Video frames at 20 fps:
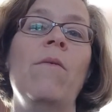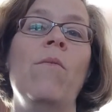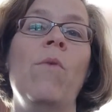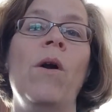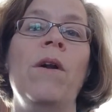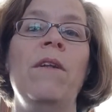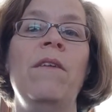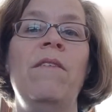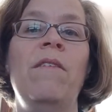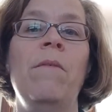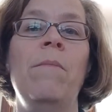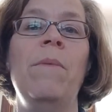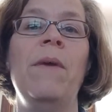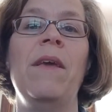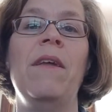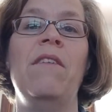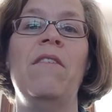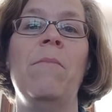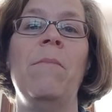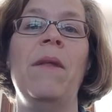wanted to
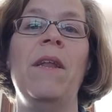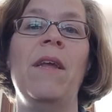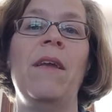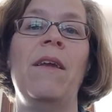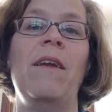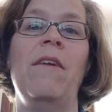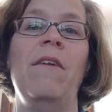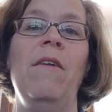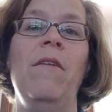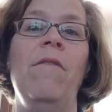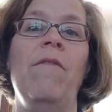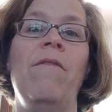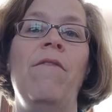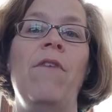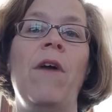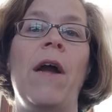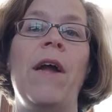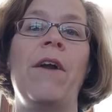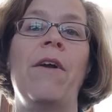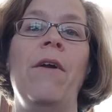be a Dominican
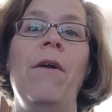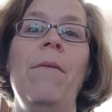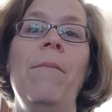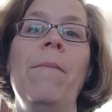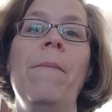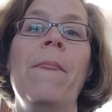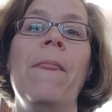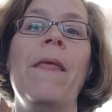friar.